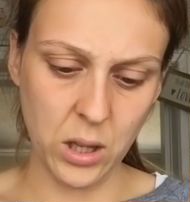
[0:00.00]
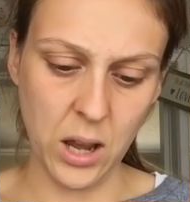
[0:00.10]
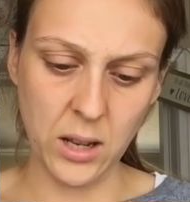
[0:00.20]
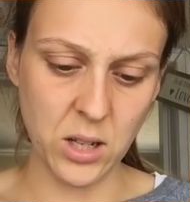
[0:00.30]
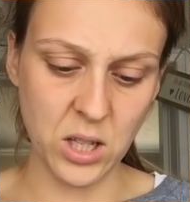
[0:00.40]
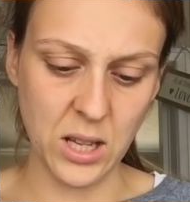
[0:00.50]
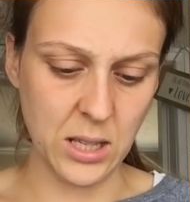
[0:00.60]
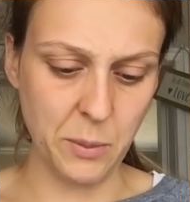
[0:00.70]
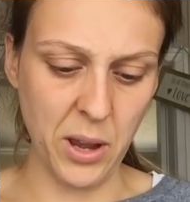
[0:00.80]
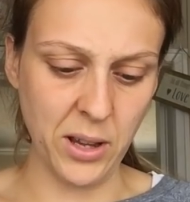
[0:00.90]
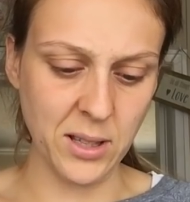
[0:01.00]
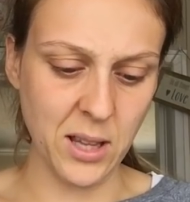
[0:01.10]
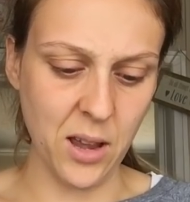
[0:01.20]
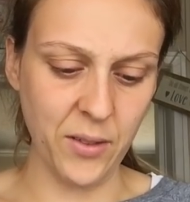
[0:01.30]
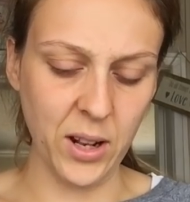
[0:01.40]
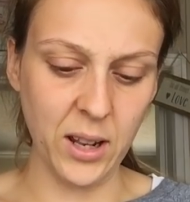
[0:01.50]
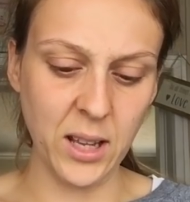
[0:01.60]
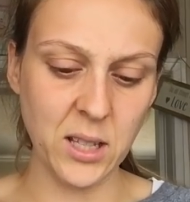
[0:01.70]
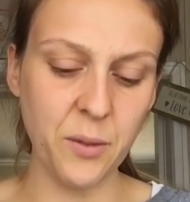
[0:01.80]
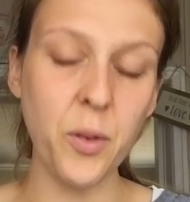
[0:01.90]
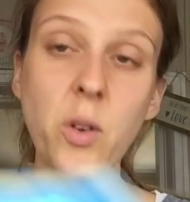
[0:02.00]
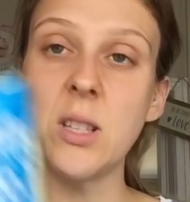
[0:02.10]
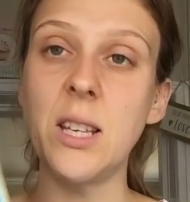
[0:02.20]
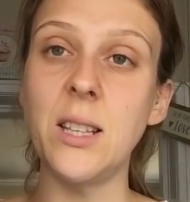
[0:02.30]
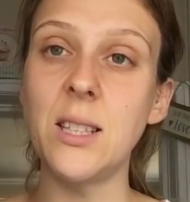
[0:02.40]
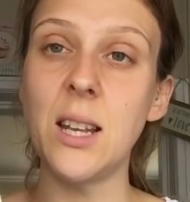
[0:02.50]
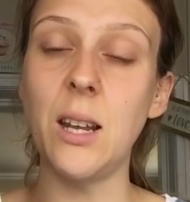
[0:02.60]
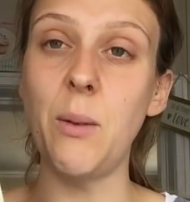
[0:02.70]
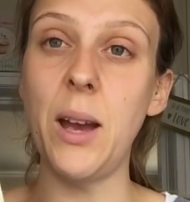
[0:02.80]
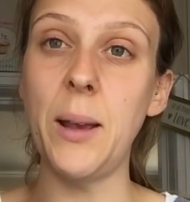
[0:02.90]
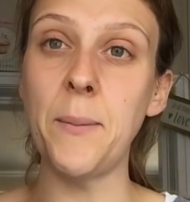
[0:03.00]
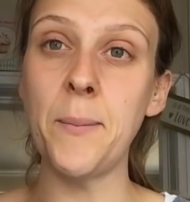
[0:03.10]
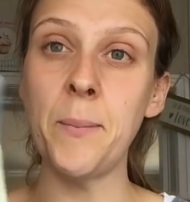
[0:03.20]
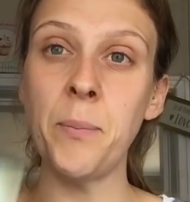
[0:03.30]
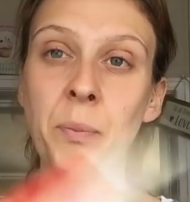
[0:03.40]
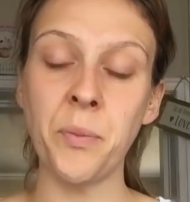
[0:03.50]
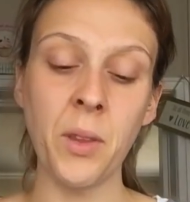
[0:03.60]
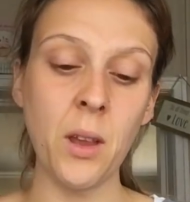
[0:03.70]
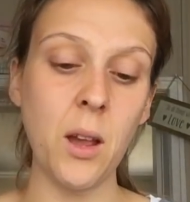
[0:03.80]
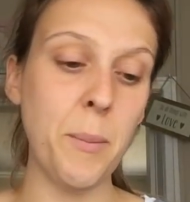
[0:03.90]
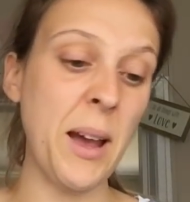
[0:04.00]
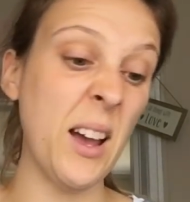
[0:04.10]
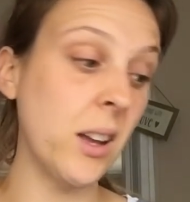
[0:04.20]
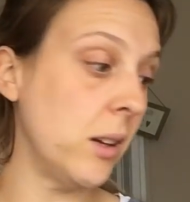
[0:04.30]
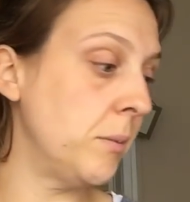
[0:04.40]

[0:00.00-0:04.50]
Yeah, it just says per serving. These are 4 sins anyway. A bag.